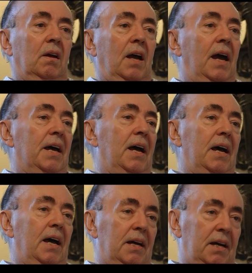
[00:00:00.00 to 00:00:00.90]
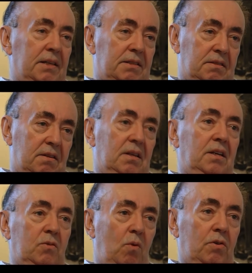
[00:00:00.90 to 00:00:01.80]
as
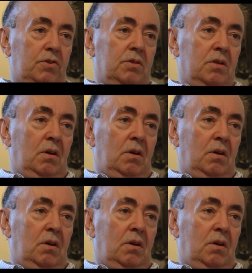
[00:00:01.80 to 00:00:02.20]
it was.